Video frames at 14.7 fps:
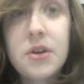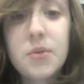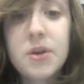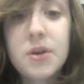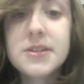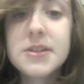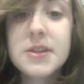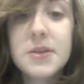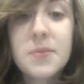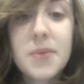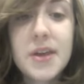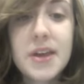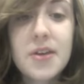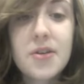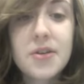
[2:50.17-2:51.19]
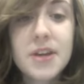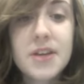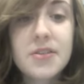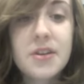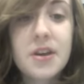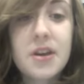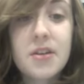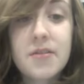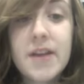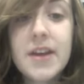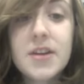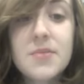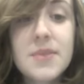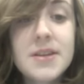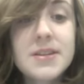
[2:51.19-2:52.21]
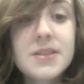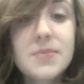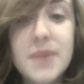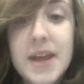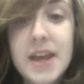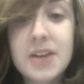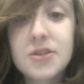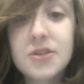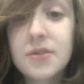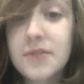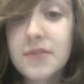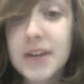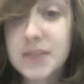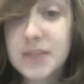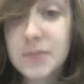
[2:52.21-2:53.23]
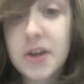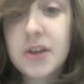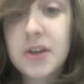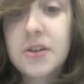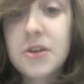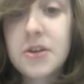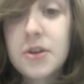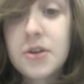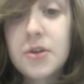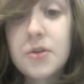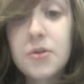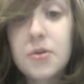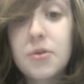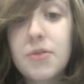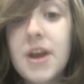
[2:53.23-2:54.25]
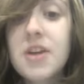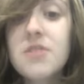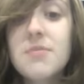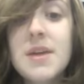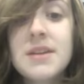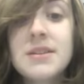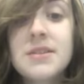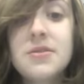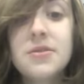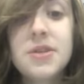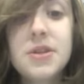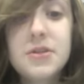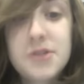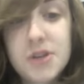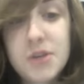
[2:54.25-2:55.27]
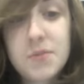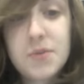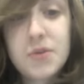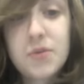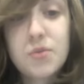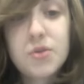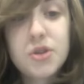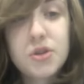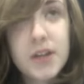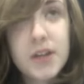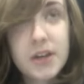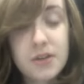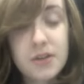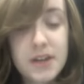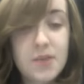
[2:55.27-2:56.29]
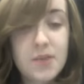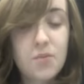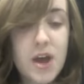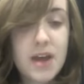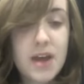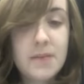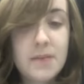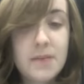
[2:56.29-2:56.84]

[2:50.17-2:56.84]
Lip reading: were to appear on either a recommended page on Facebook or recommended on YouTube, would you click on it and why?